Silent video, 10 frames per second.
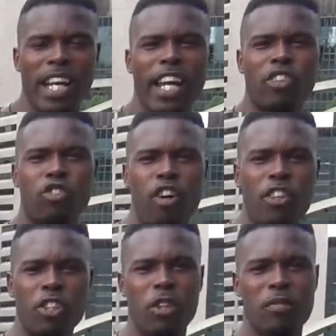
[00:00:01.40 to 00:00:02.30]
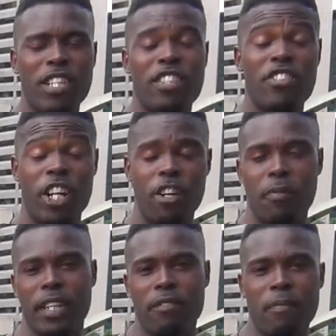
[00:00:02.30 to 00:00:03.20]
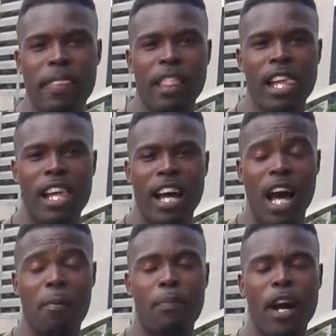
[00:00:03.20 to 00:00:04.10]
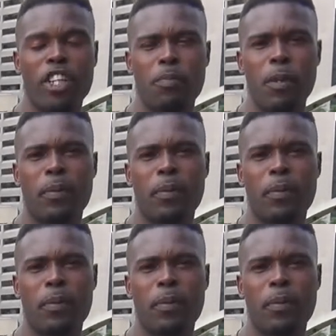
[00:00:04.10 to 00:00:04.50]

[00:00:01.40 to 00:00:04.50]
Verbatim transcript: Hey Toronto, this is Jeremy. I'm proud to be